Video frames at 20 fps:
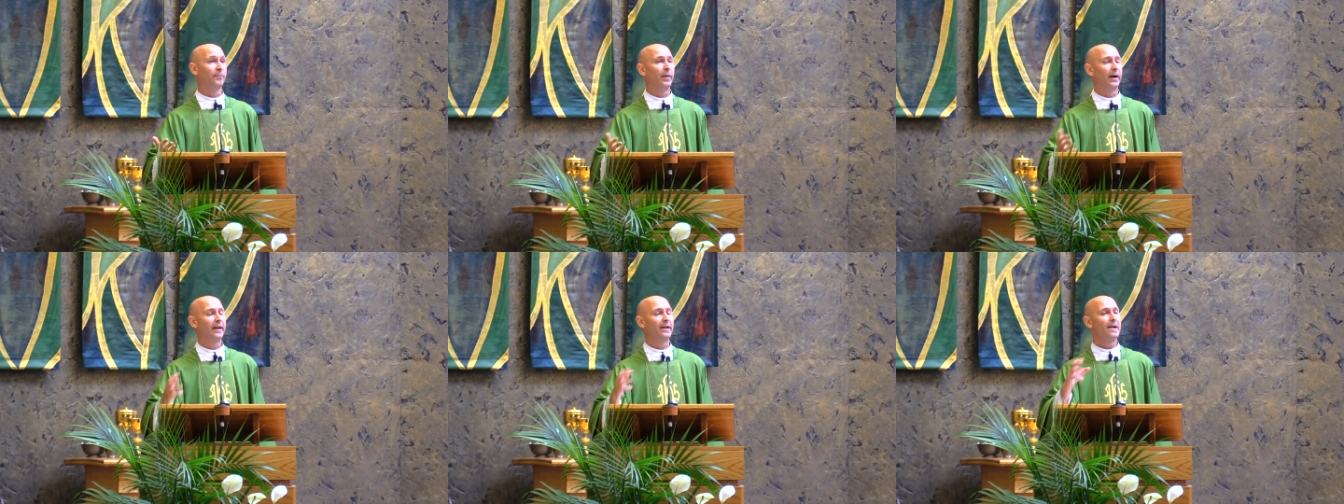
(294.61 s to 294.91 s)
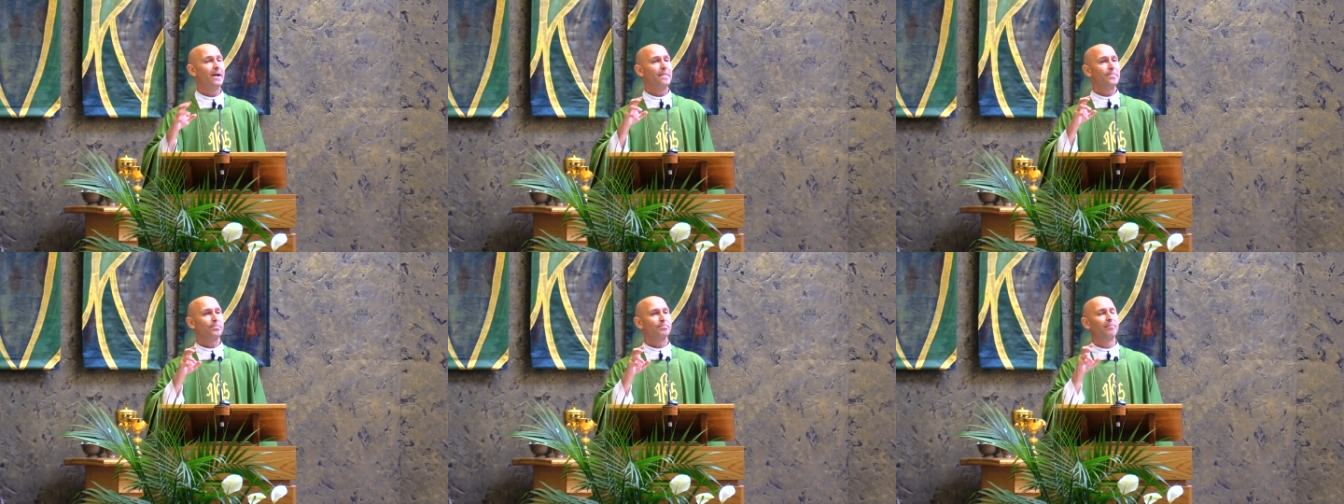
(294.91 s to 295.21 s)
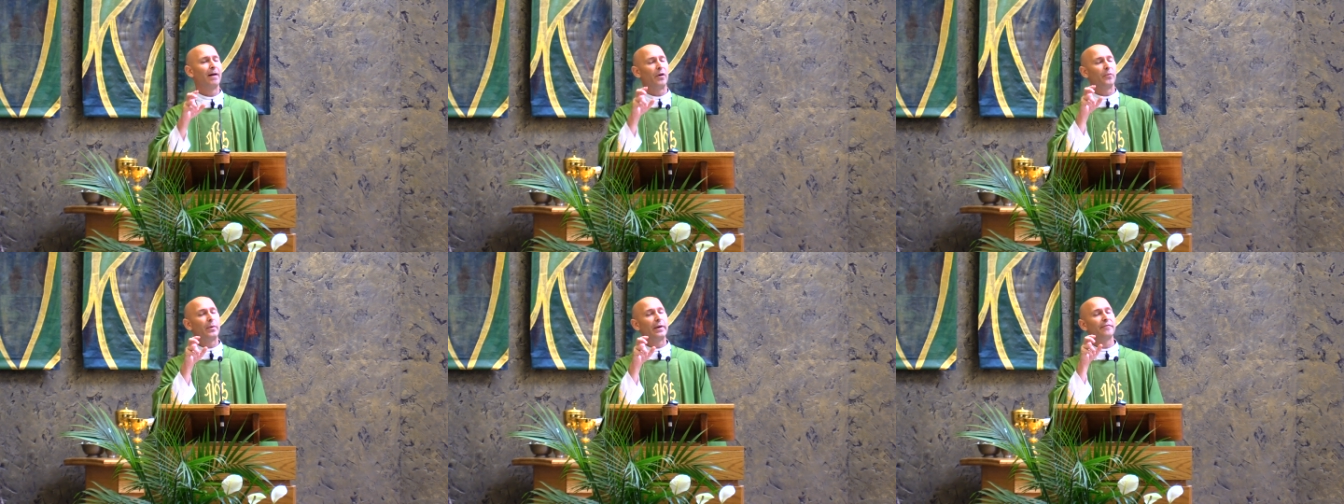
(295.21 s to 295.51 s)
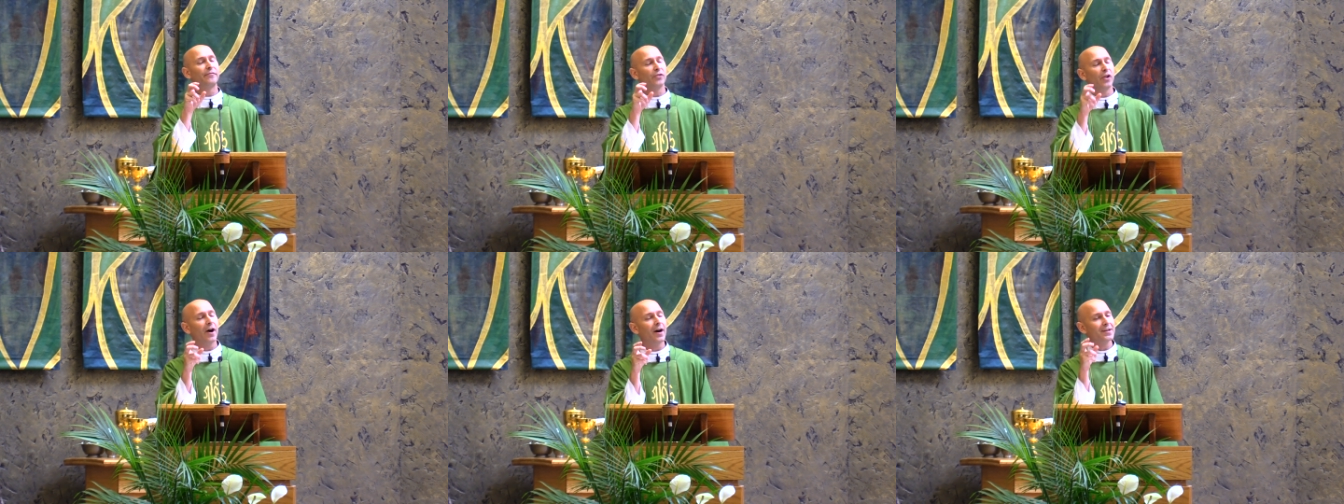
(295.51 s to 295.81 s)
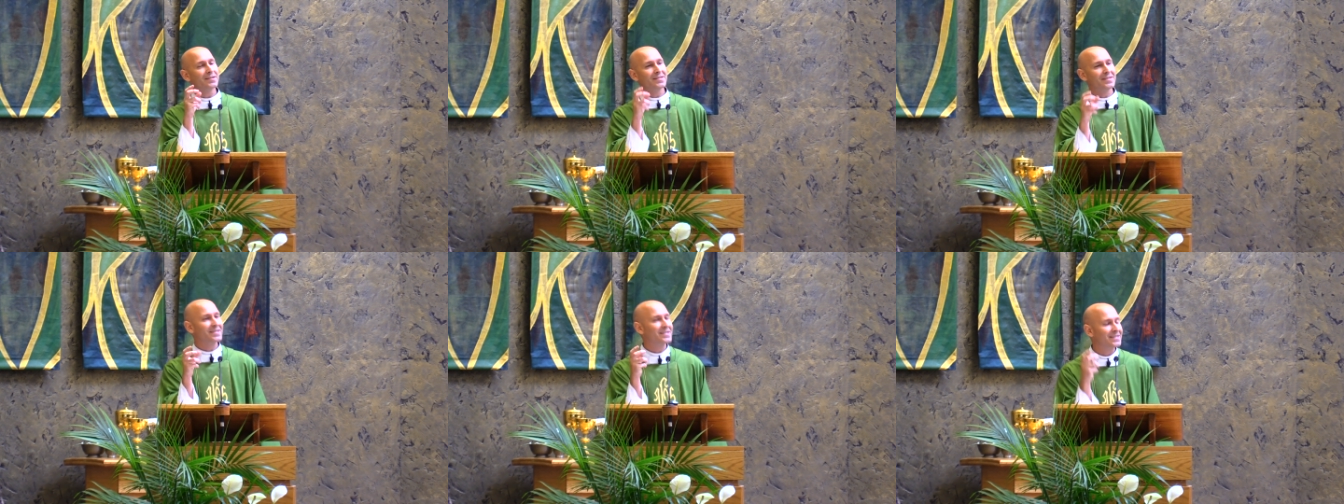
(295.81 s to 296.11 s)
but we've
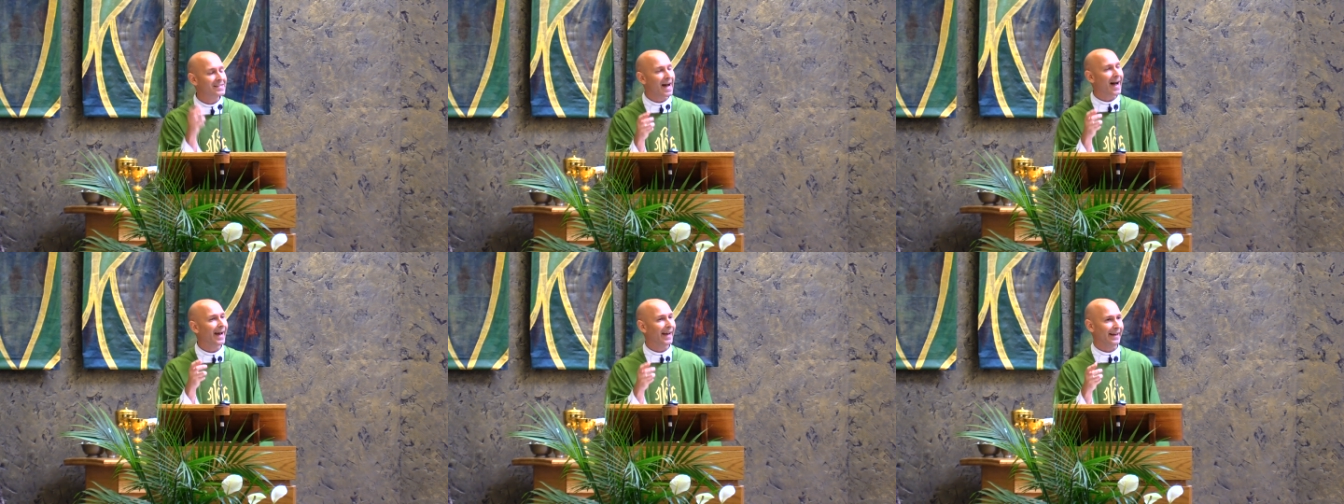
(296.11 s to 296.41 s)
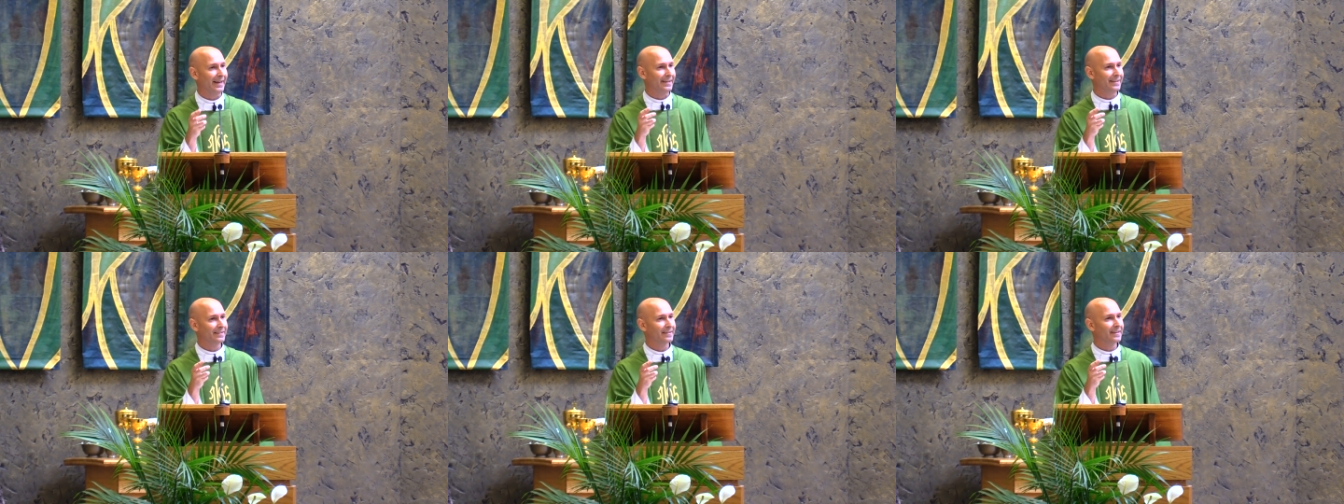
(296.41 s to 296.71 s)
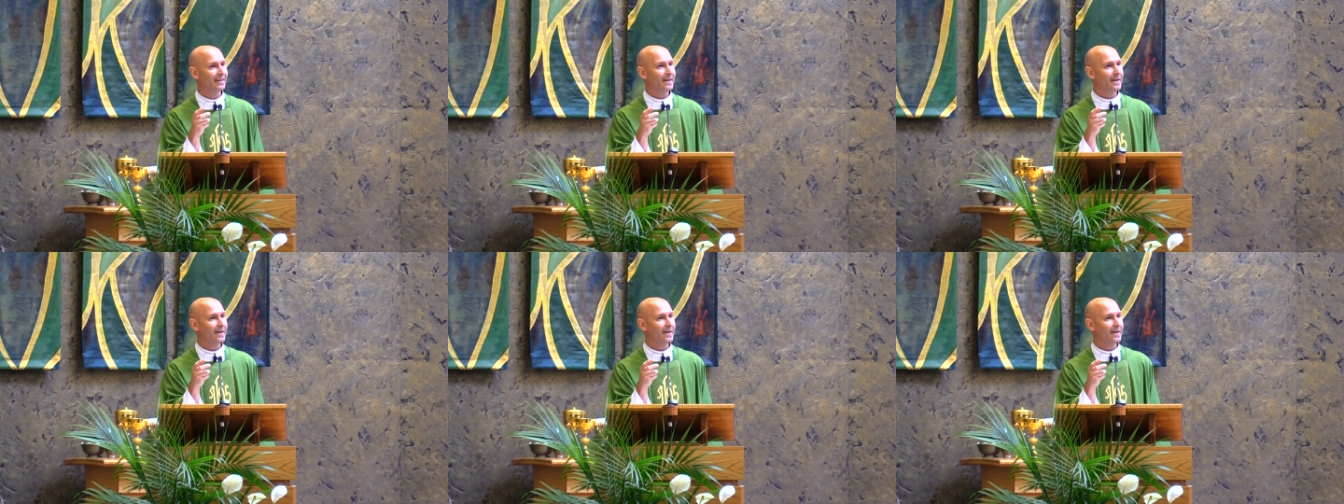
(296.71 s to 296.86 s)
lost sight